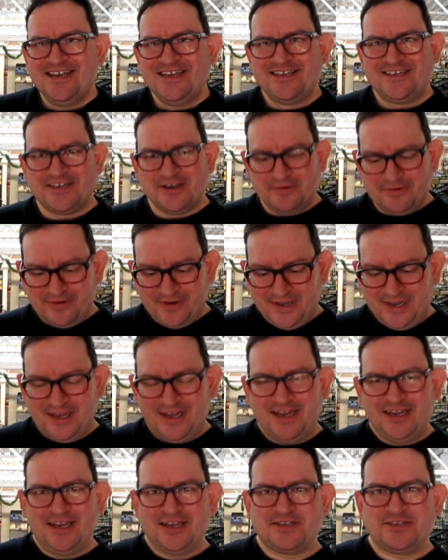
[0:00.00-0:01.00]
So
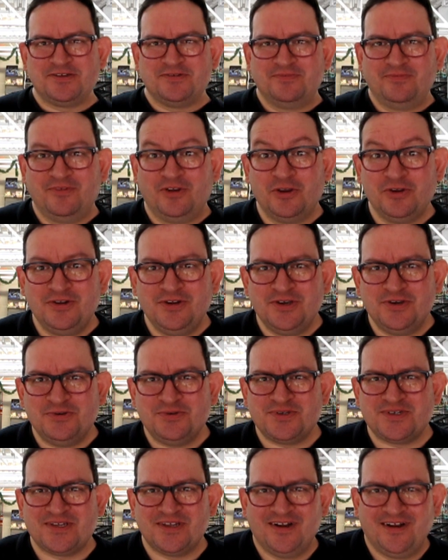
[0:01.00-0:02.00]
I got some good
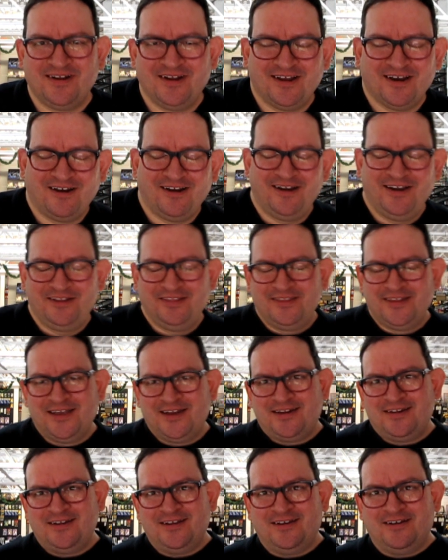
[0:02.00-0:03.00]
news that
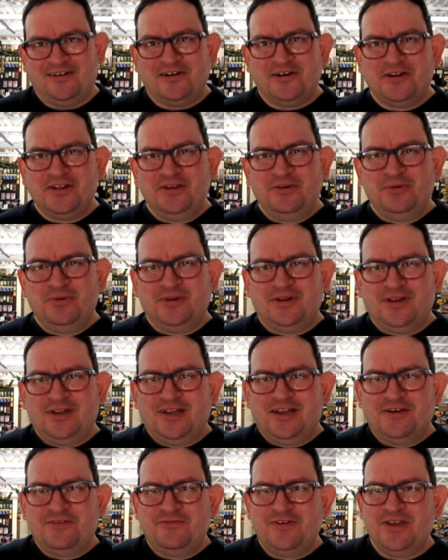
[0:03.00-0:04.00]
that uh, all of you will
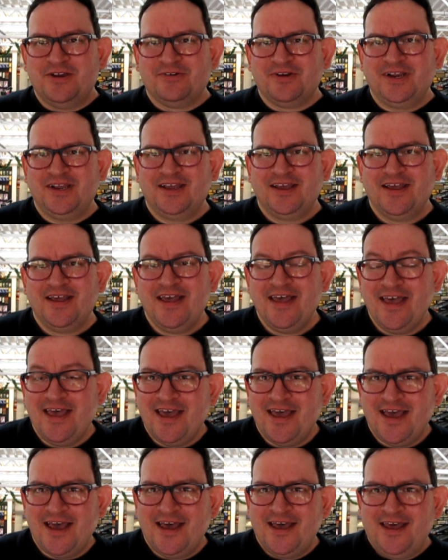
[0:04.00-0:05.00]
love hearing,
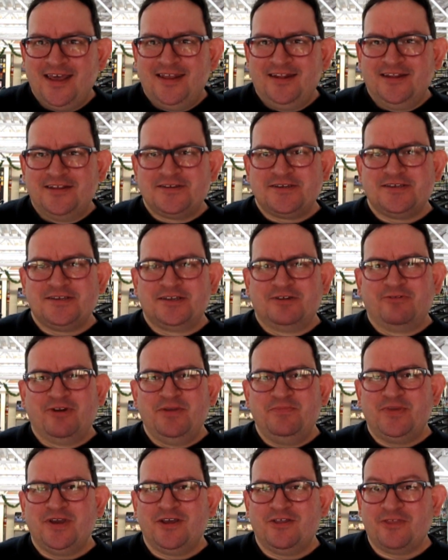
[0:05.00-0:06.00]
and this is a
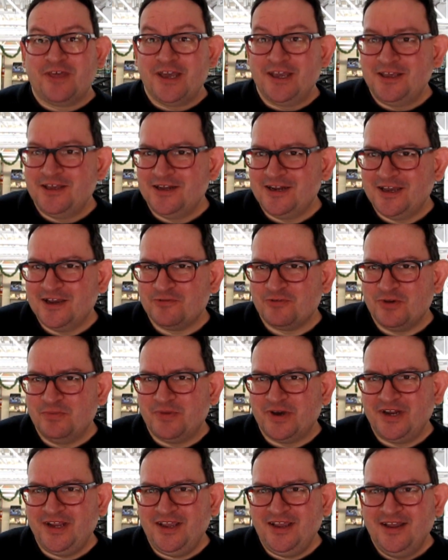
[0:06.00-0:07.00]
great big thank you to
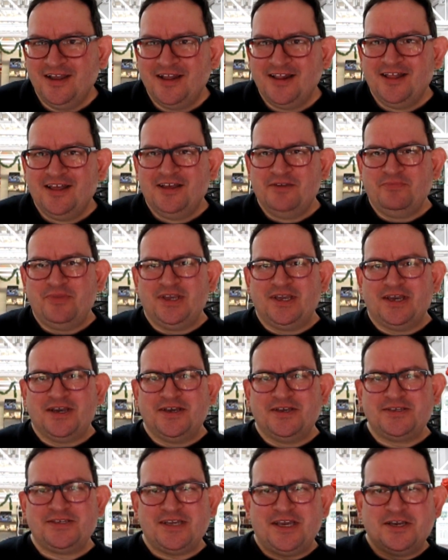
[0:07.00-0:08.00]
everybody,
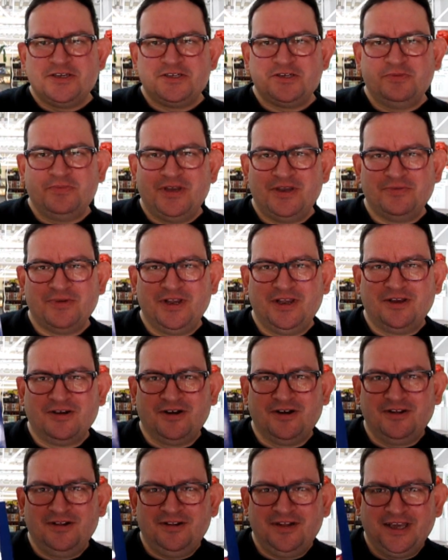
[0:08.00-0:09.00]
because as you may
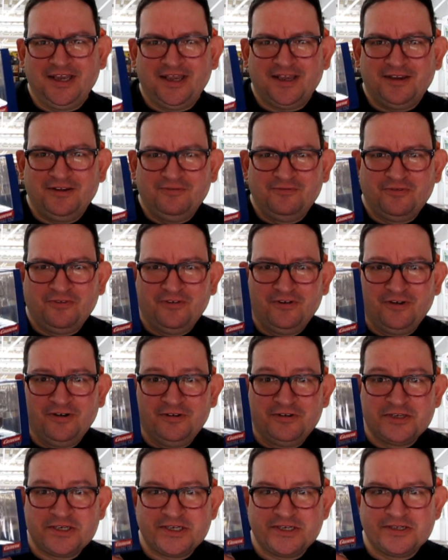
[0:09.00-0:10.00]
recall, like
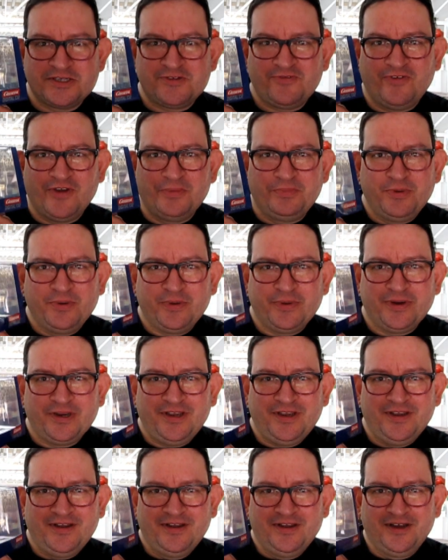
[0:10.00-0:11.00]
for since
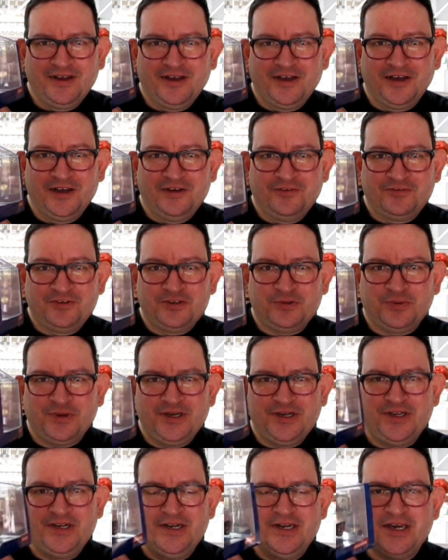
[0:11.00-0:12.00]
February of
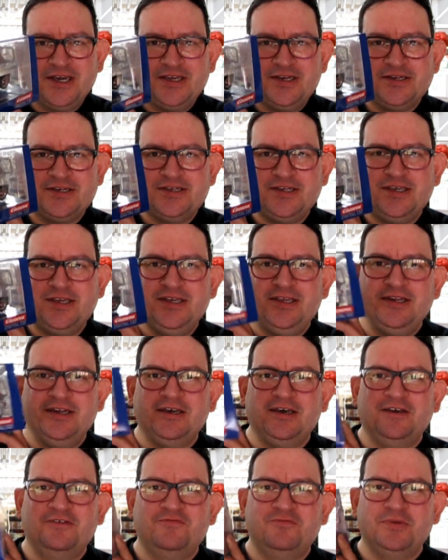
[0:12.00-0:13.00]
twenty nineteen,
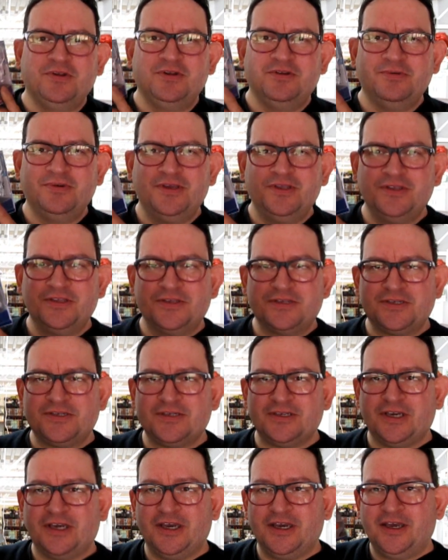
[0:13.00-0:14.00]
I've been doing this
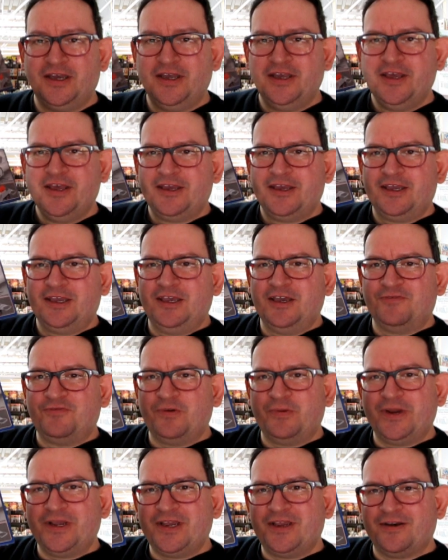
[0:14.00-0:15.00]
uh,
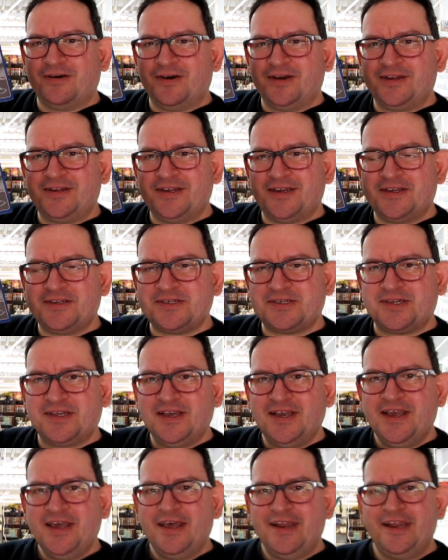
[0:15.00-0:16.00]
giveaway contest.
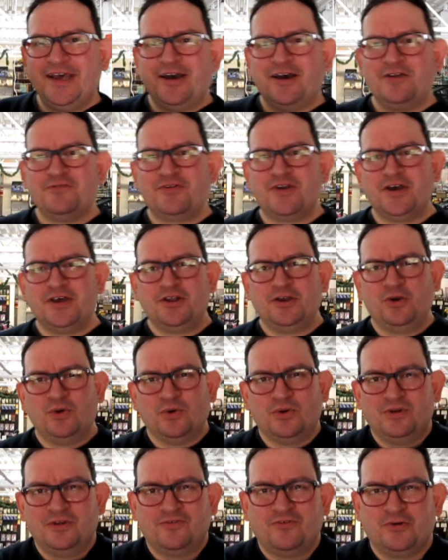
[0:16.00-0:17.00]
Now I've got a
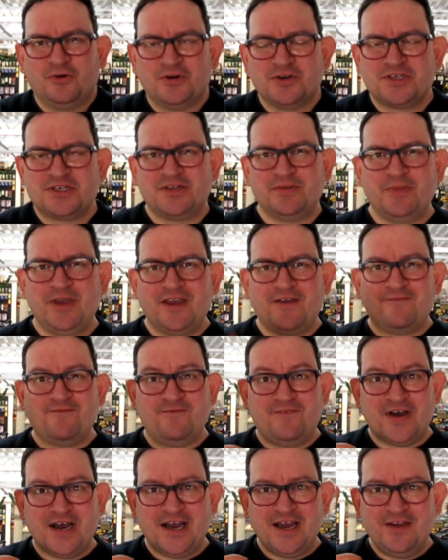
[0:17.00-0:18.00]
goal, of course, to make
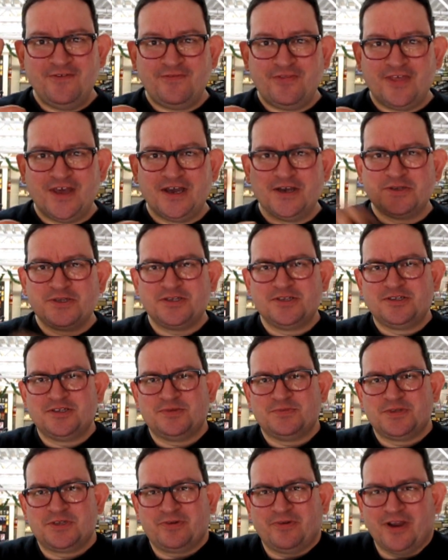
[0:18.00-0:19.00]
five thousand
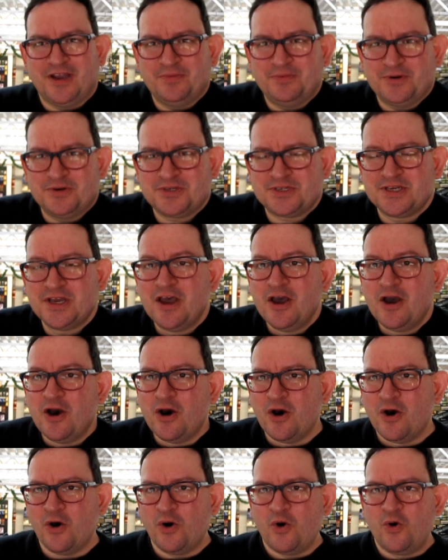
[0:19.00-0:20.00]
subscribers
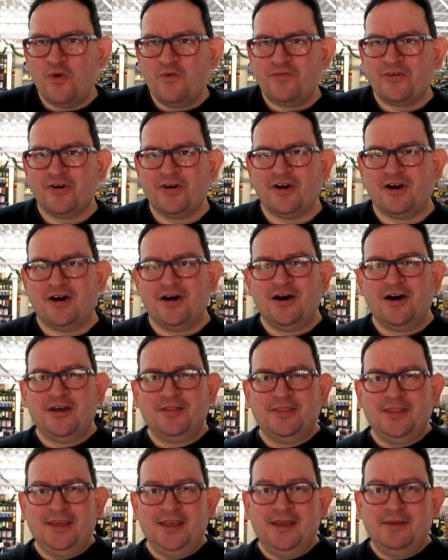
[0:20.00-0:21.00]
over
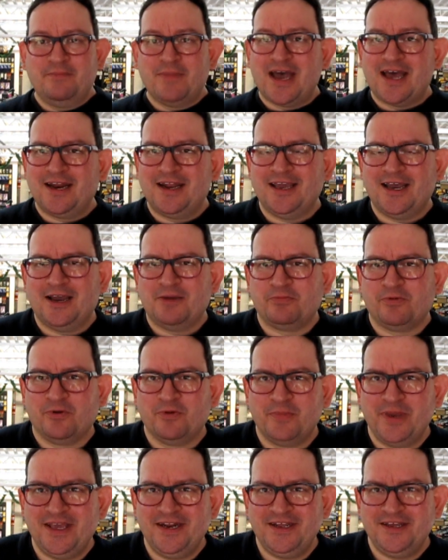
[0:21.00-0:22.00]
on the Madcap
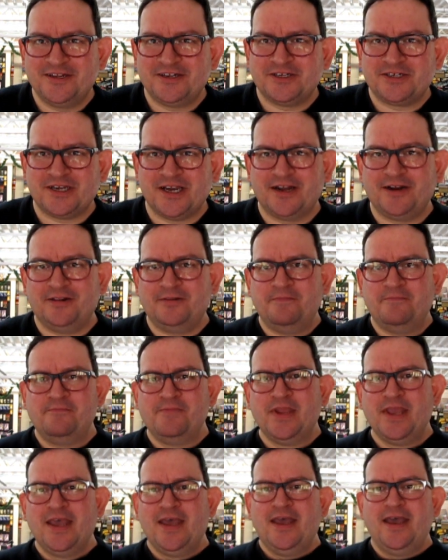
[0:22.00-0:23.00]
Romanian channel,
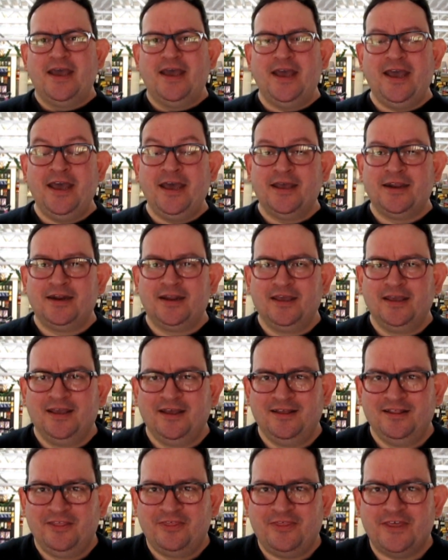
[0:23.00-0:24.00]
and
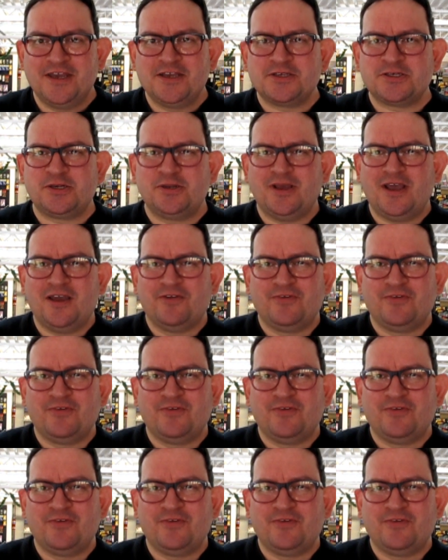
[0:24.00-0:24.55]
thanks to